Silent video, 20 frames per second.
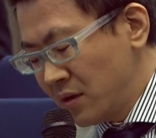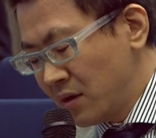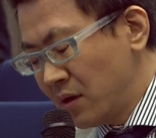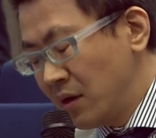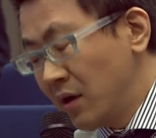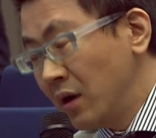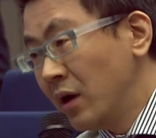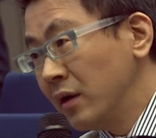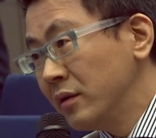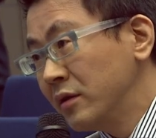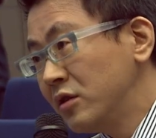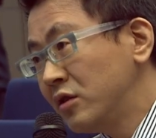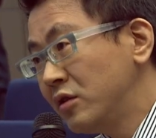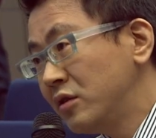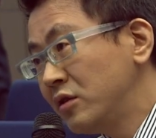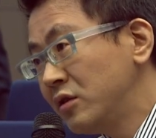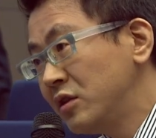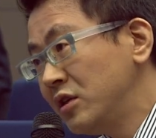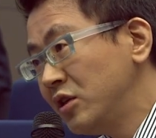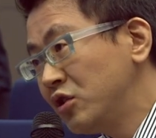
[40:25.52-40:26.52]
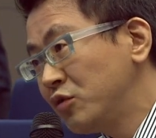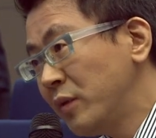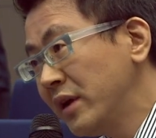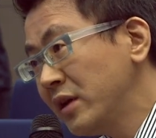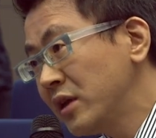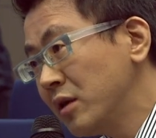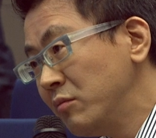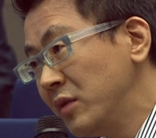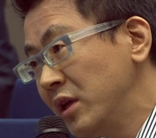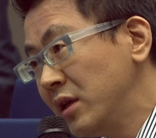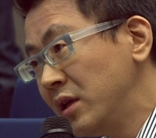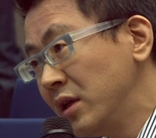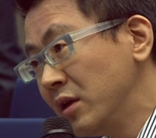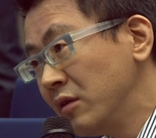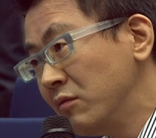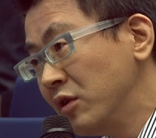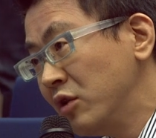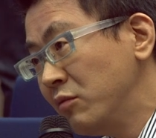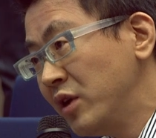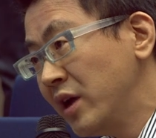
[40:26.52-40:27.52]
G20
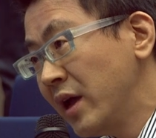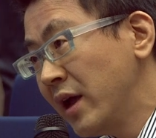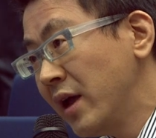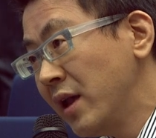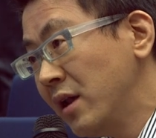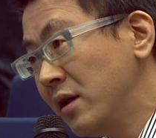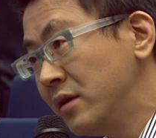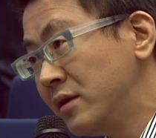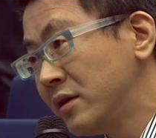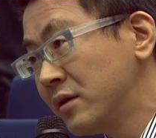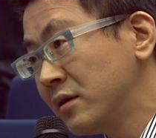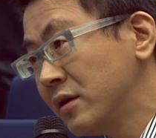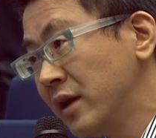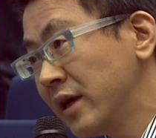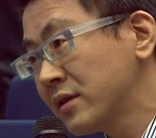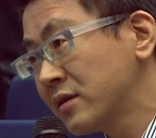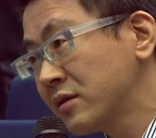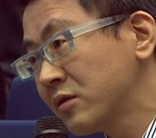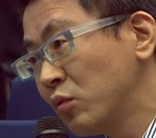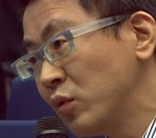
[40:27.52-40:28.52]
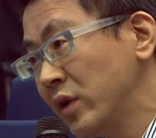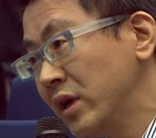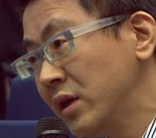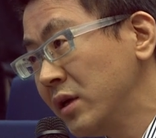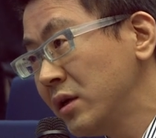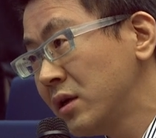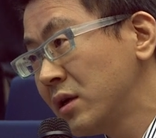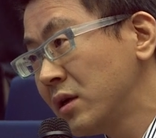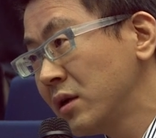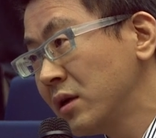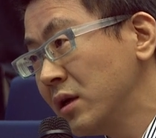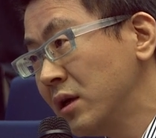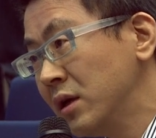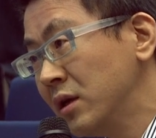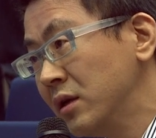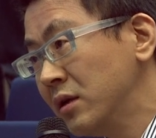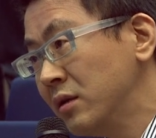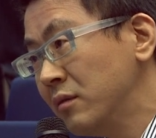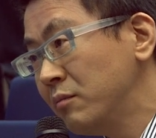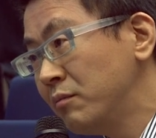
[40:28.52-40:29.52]
meeting will be held next week
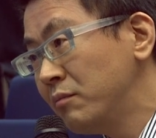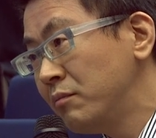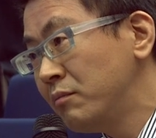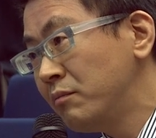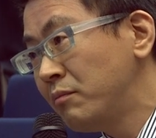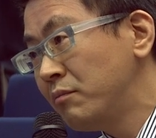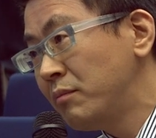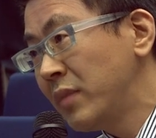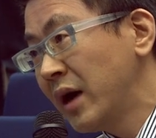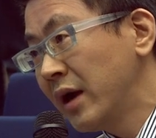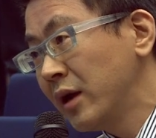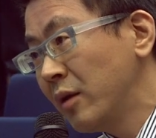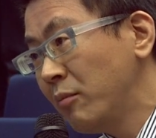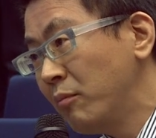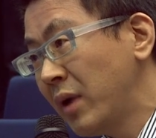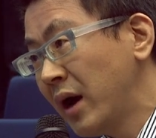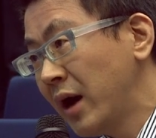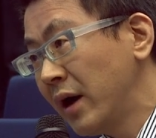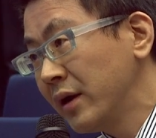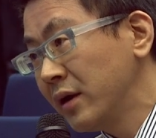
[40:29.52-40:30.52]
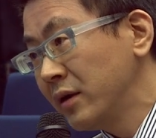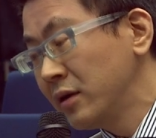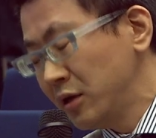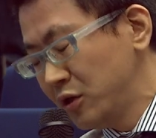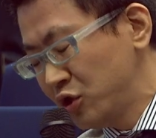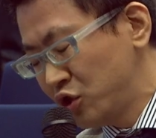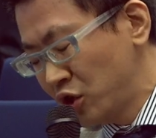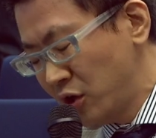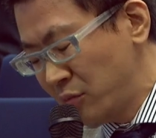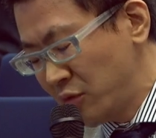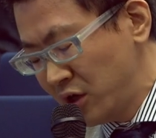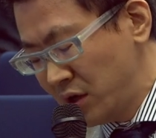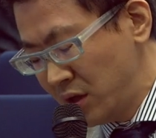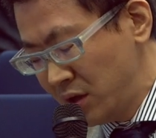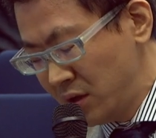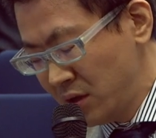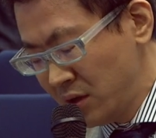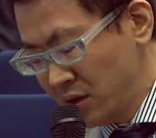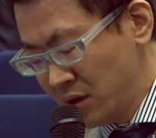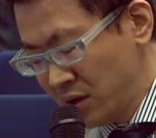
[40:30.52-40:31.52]
in Baden-Baden in
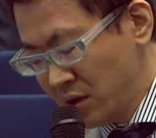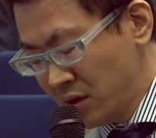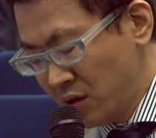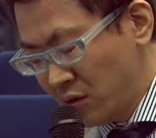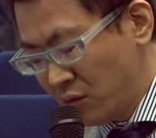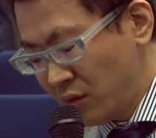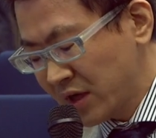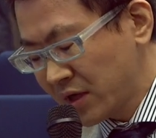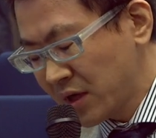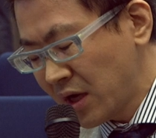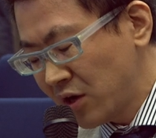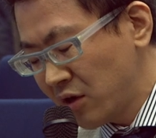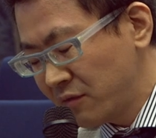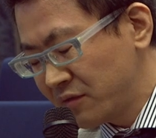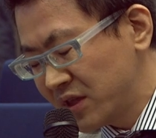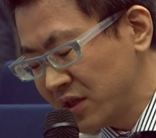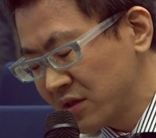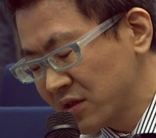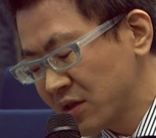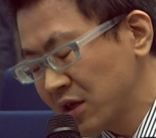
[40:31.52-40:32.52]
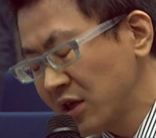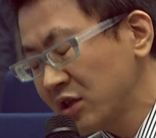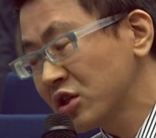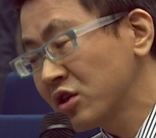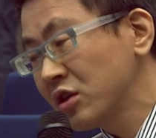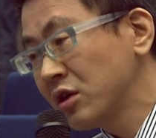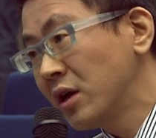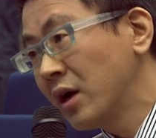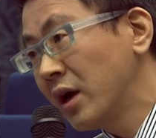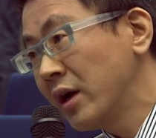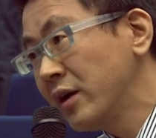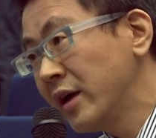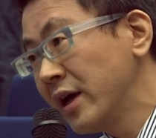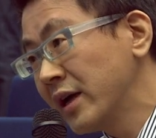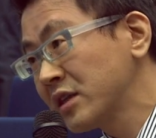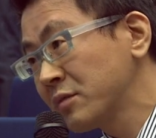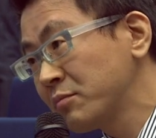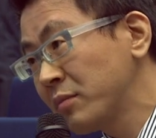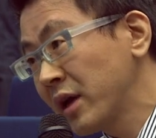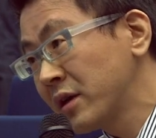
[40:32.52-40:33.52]
Germany. What kind of discussion are you
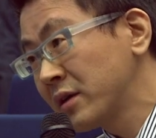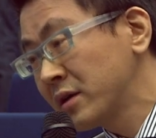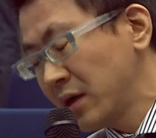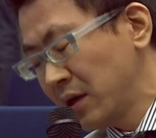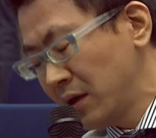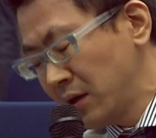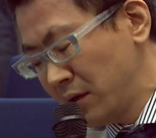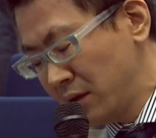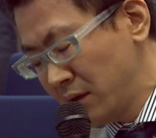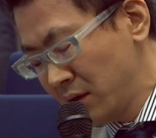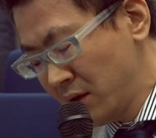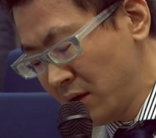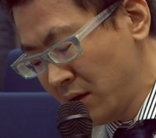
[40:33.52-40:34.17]
expecting?